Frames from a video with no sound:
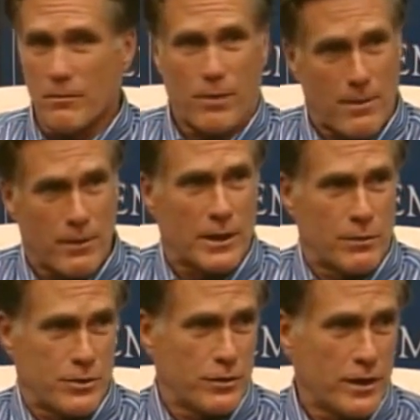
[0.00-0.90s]
Primarily
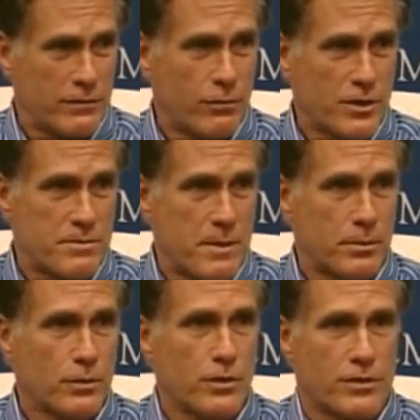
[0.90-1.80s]
what you're looking for is
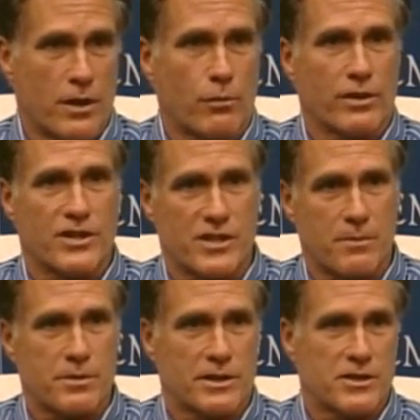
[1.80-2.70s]
people who you thought were
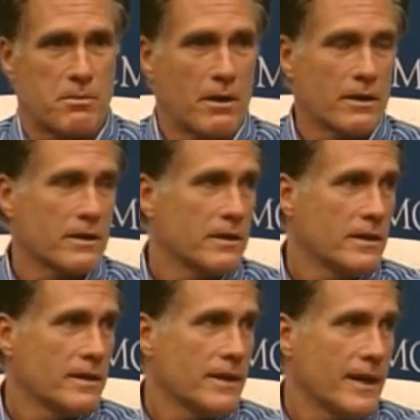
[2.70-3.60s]
exceptionally smart. Yeah.
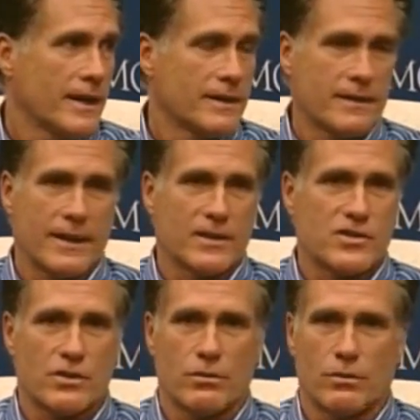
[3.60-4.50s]
And
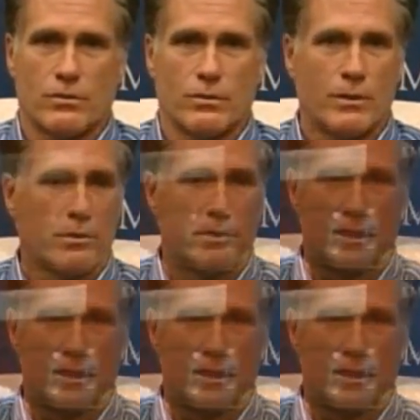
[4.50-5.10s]
so we would